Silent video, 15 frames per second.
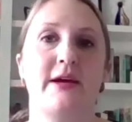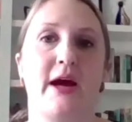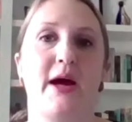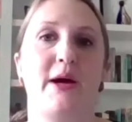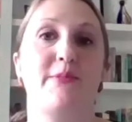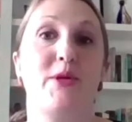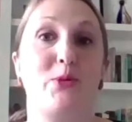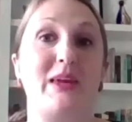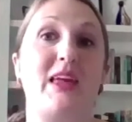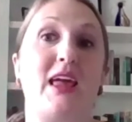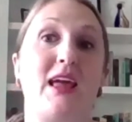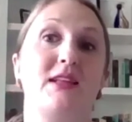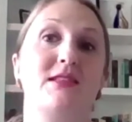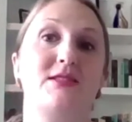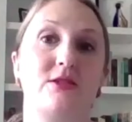that we
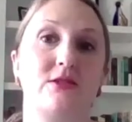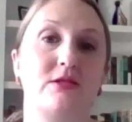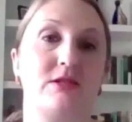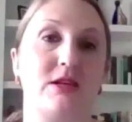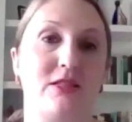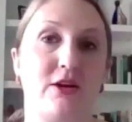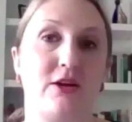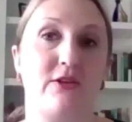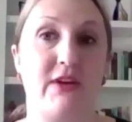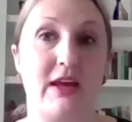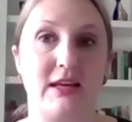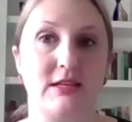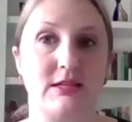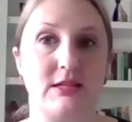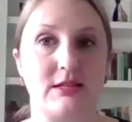can still see their
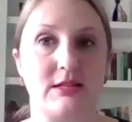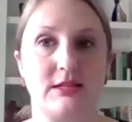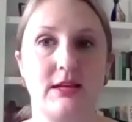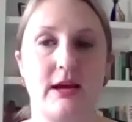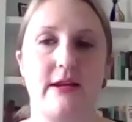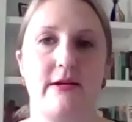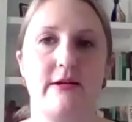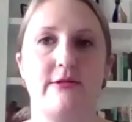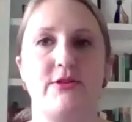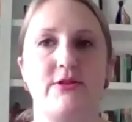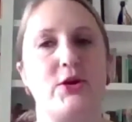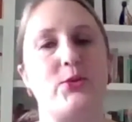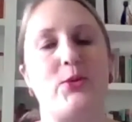face instead of,